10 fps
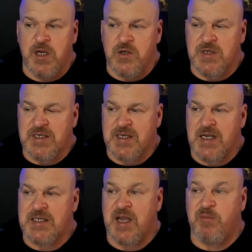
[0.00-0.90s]
using
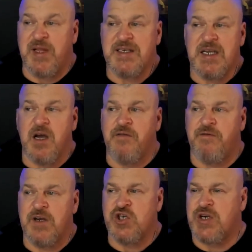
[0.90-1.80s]
sites like Plenty of
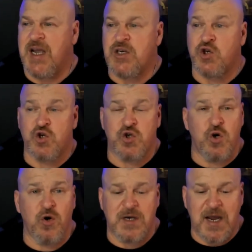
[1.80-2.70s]
Fish and
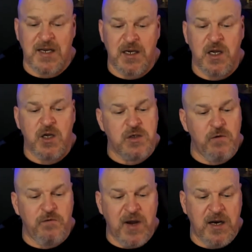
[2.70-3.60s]
Sugar Daddy
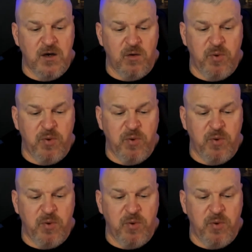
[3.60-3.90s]
to find